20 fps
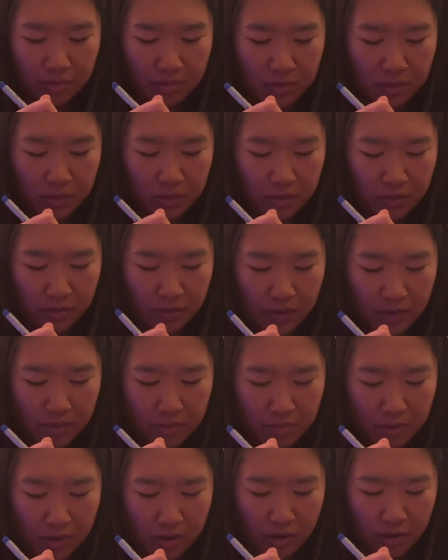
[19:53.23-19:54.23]
fun
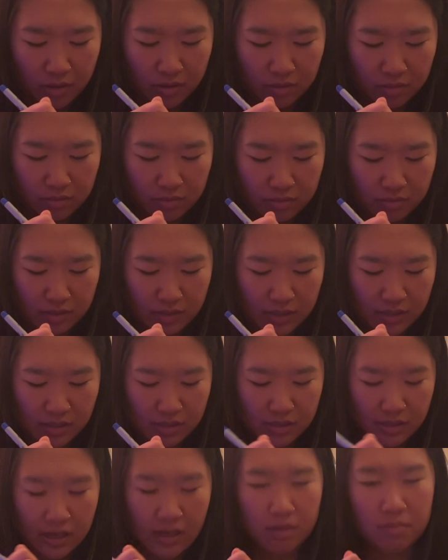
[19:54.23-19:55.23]
part is
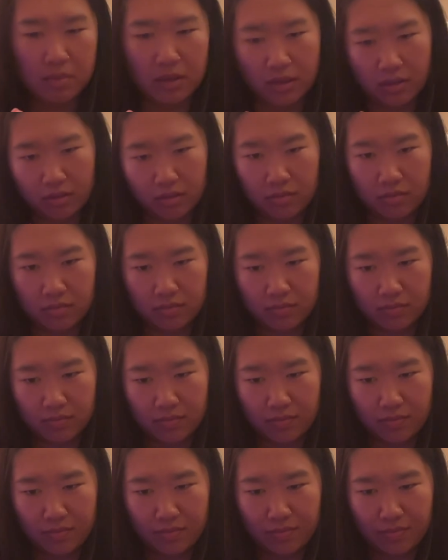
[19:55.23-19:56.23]
naming.
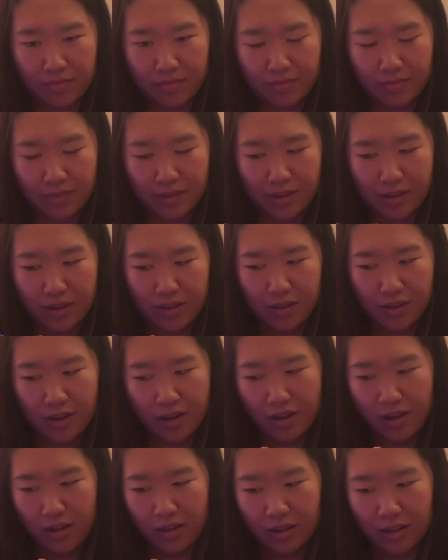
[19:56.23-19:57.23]
I'll call
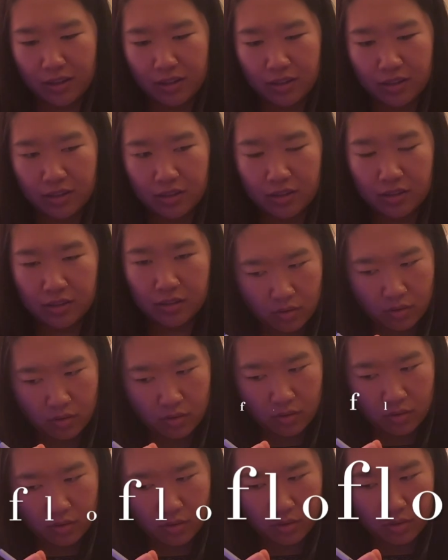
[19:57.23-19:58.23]
it
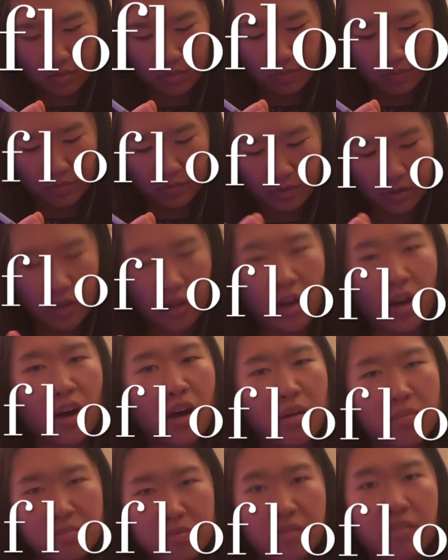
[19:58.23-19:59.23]
Calm
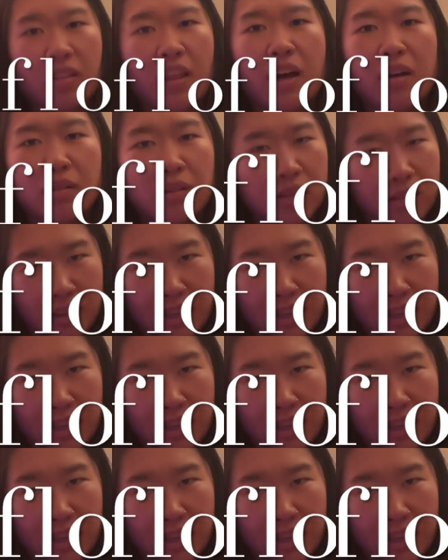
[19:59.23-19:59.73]
Flower Life's